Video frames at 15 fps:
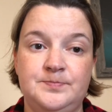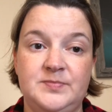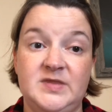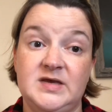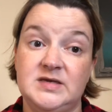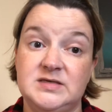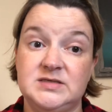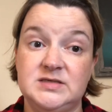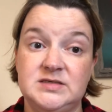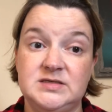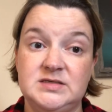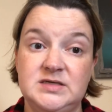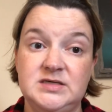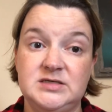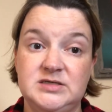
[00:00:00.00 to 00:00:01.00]
things
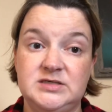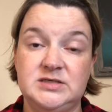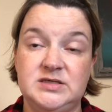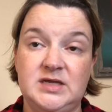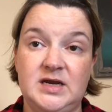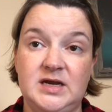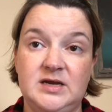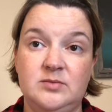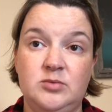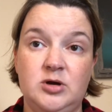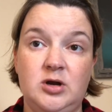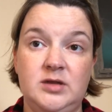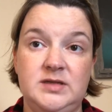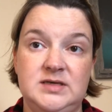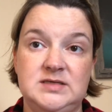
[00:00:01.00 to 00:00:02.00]
stitched that I can put
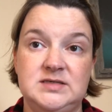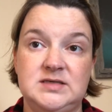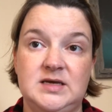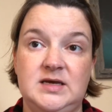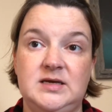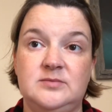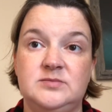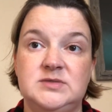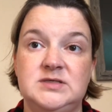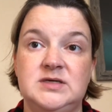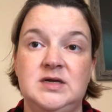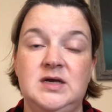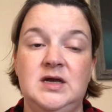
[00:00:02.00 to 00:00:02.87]
on these items.